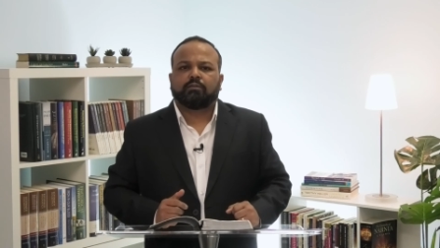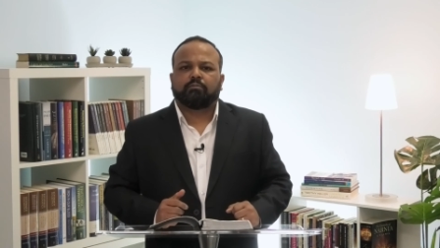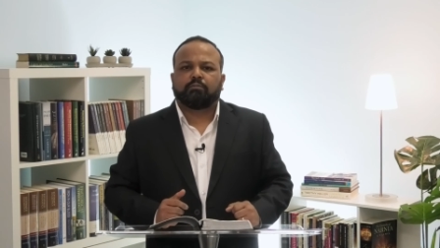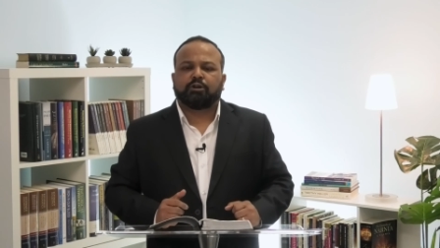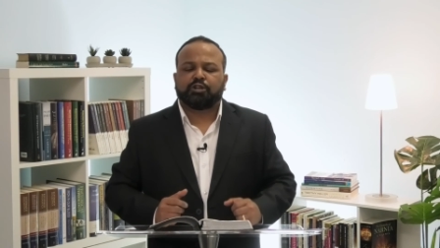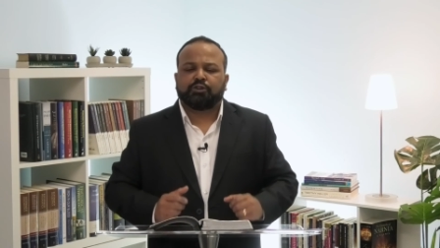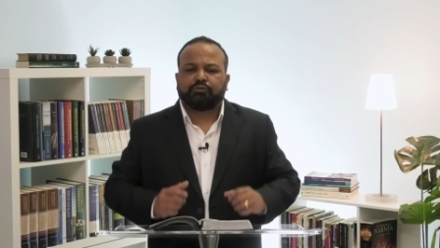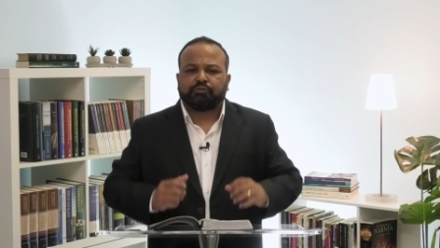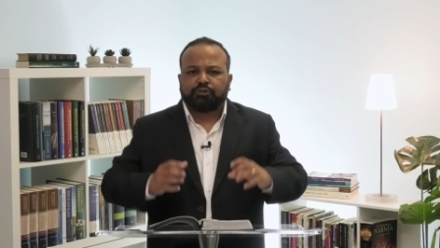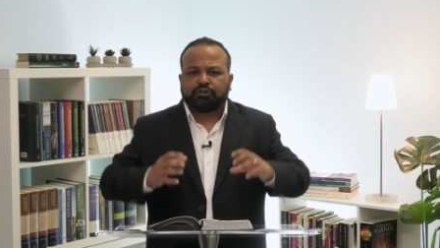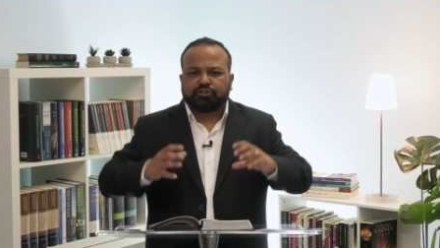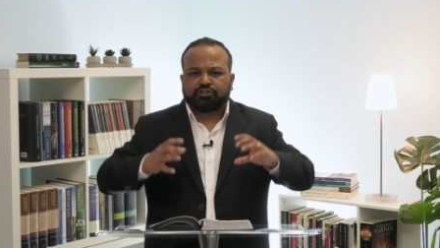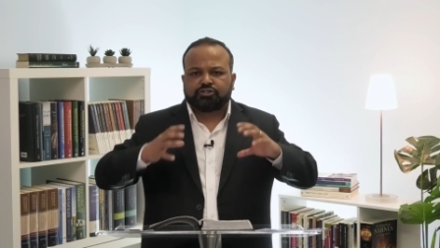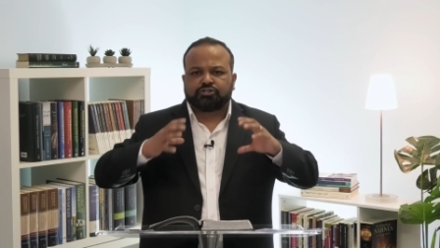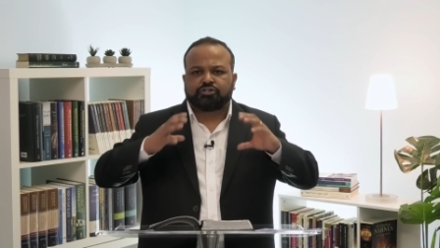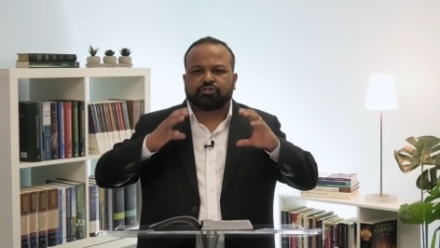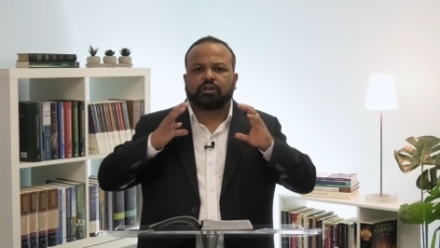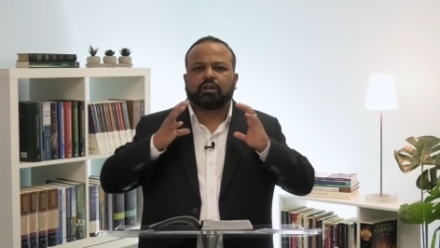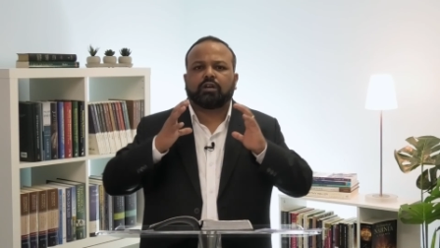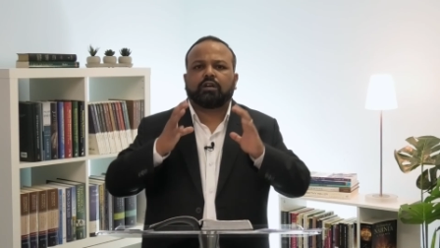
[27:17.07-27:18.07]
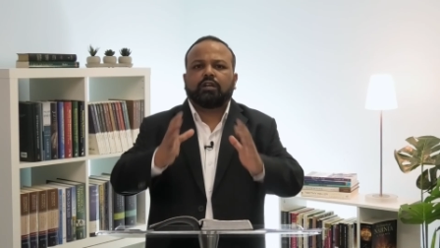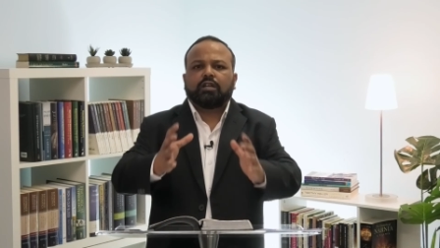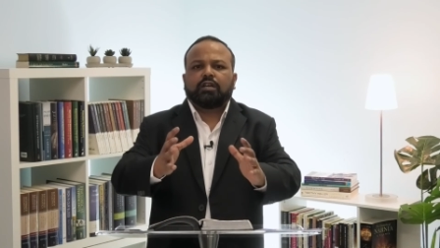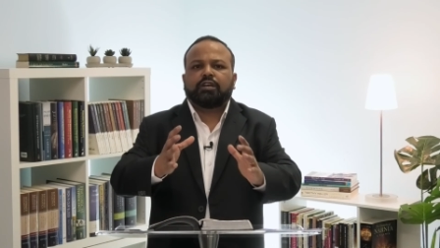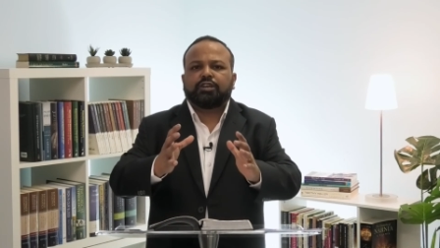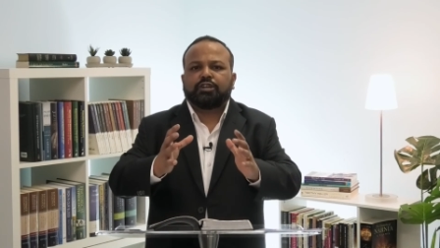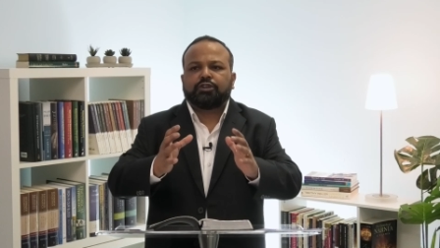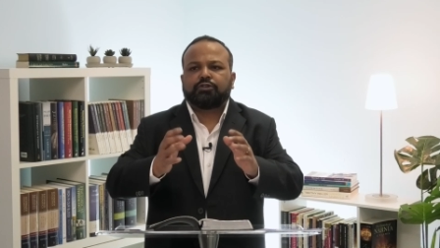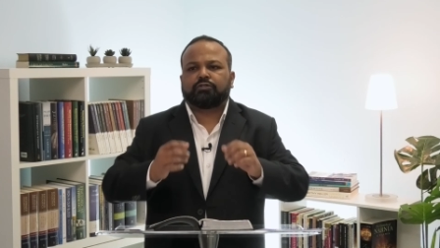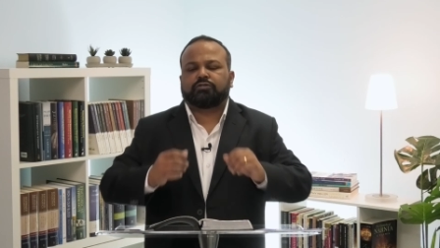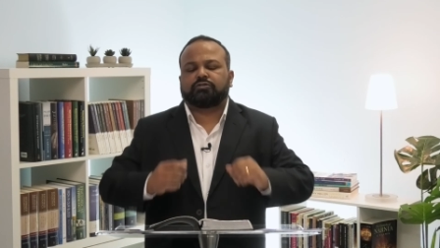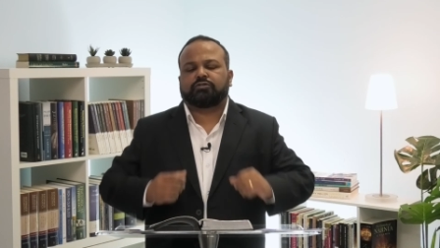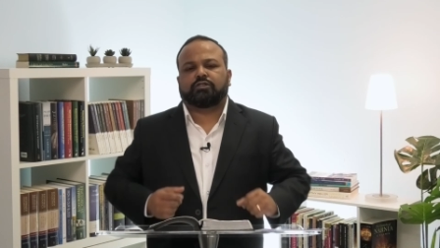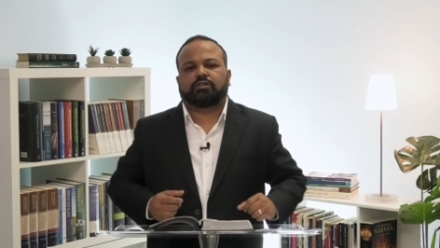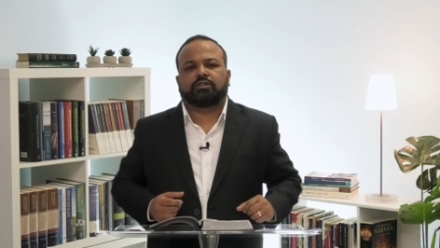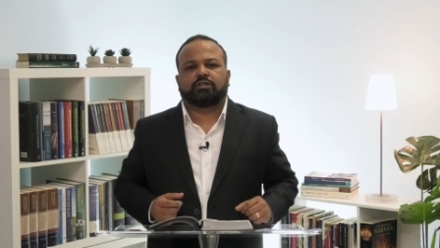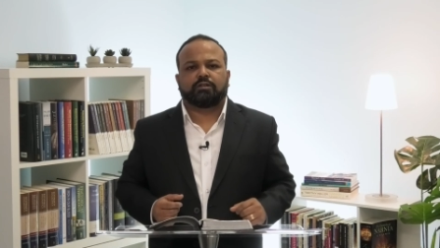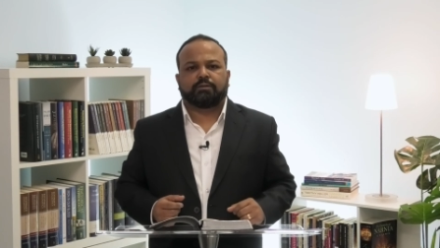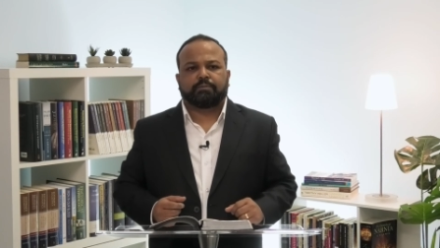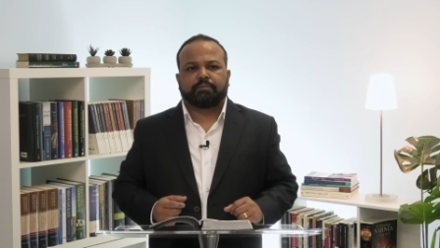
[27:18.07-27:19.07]
but if you're struggling in your
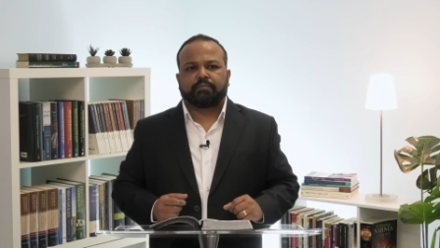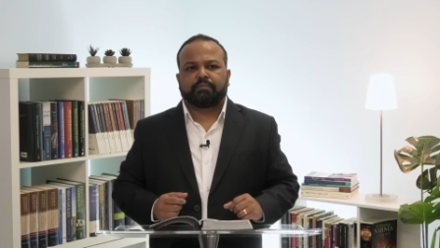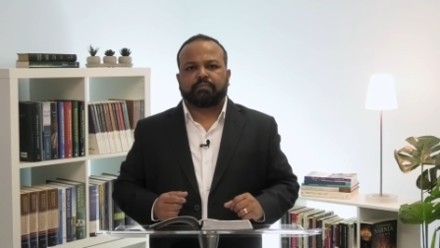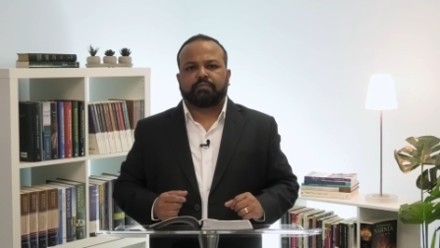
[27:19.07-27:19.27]
sin,